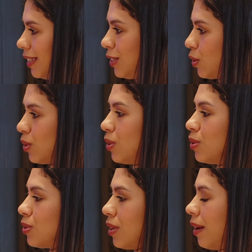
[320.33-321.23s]
need to
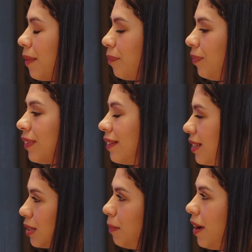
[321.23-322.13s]
use
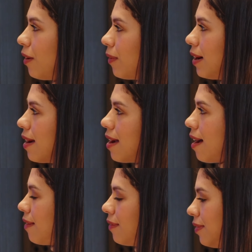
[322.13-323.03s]
this media query,
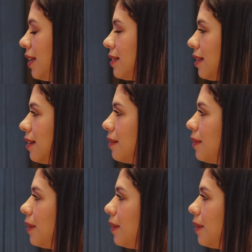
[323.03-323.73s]
and that's it.